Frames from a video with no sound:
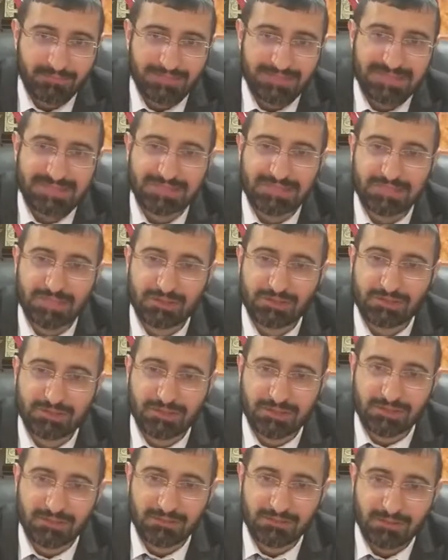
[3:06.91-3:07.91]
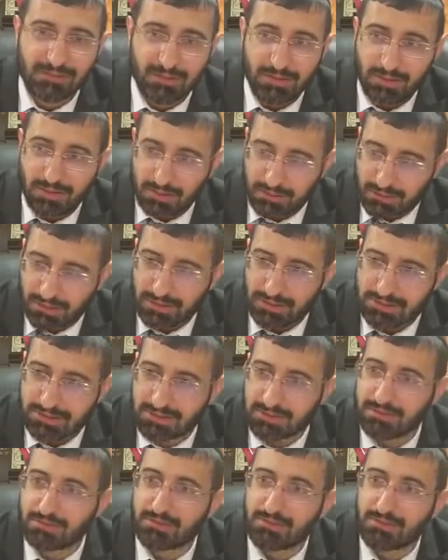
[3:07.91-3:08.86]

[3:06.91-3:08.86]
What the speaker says: 613.